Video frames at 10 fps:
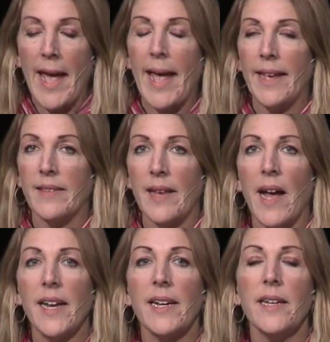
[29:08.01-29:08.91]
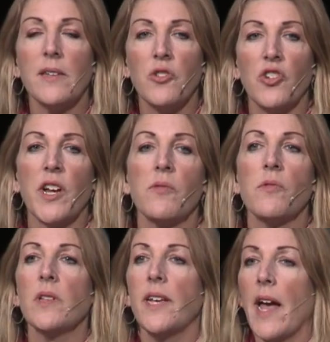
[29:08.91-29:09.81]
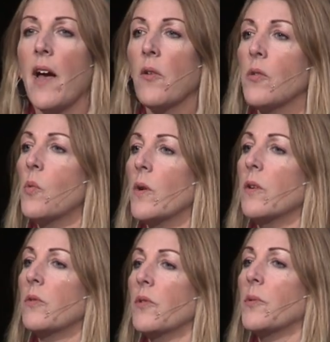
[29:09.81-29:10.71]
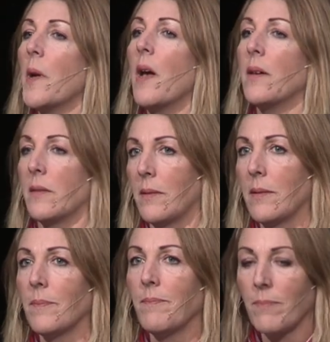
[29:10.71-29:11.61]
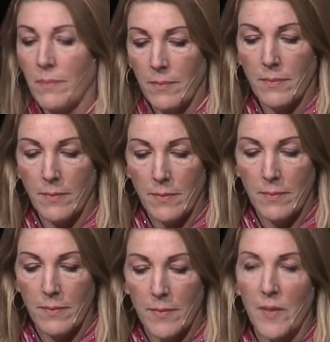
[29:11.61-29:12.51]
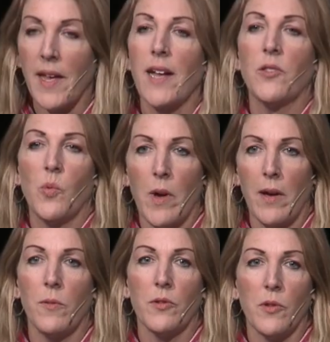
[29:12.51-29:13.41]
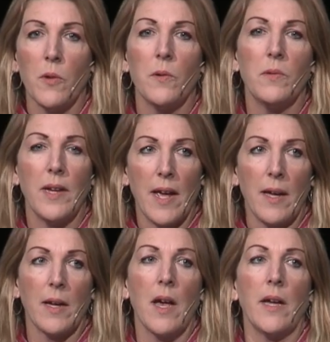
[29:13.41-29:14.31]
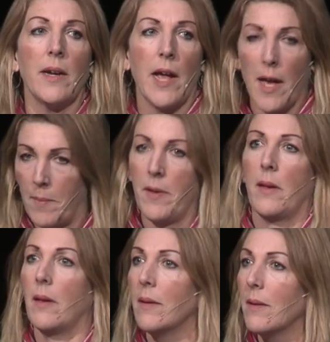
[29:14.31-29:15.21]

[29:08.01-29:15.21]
Anxiety is generally how the world responds. That's why we're so dang unhappy,